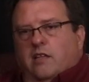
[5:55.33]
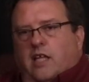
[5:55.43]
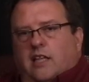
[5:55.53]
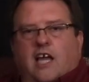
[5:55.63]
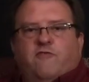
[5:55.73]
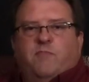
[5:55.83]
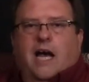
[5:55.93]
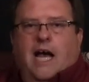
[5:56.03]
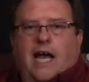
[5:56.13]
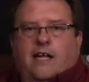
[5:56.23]
They left
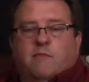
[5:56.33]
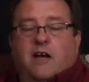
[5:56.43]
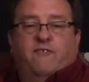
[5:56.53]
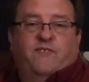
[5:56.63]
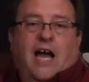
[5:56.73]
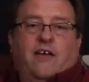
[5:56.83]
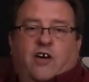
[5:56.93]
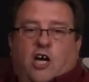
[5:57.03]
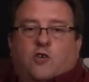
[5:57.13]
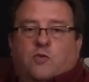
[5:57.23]
behind about
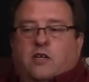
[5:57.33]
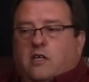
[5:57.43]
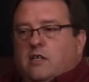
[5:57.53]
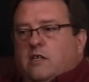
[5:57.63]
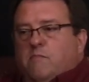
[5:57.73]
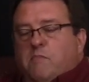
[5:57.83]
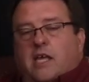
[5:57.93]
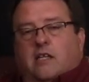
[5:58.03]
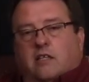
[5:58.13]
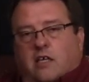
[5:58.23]
500
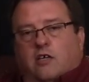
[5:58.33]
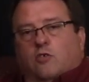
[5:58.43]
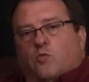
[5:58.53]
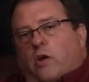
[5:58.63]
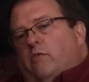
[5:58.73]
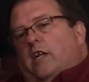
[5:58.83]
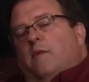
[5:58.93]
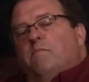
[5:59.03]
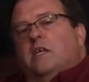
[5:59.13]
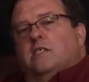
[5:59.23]
men killed, wounded,
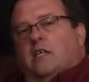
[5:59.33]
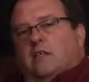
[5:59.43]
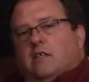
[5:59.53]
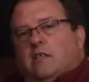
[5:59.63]
and missing.